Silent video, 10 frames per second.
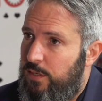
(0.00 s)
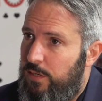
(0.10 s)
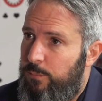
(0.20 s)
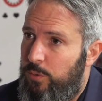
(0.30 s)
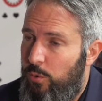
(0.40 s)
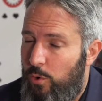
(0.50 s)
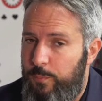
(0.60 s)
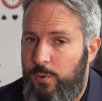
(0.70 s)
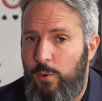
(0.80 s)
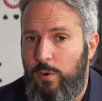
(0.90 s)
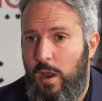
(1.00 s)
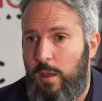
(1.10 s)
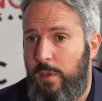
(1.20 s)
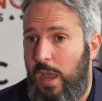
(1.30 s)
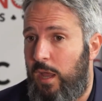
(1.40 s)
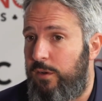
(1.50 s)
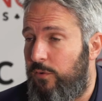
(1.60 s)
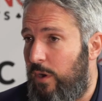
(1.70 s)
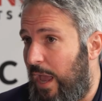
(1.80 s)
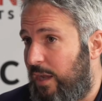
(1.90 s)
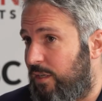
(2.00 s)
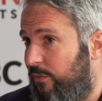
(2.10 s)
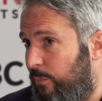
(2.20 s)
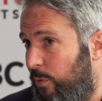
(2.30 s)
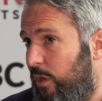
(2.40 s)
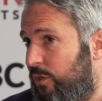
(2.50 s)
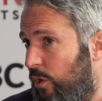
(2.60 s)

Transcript: the Blue Horn program, and the Relax Silver Bullet.